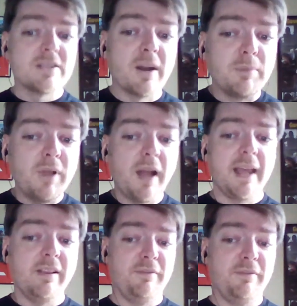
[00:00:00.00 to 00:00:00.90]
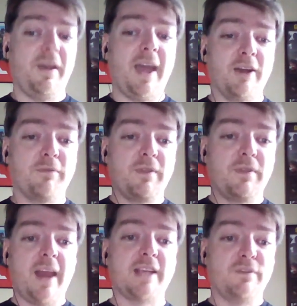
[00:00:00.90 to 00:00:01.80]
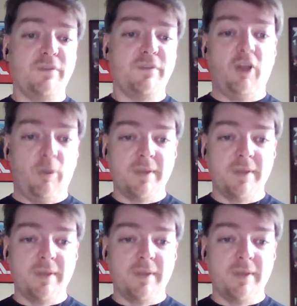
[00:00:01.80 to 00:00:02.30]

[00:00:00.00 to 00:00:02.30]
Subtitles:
on a bloody cliffhanger for the next film.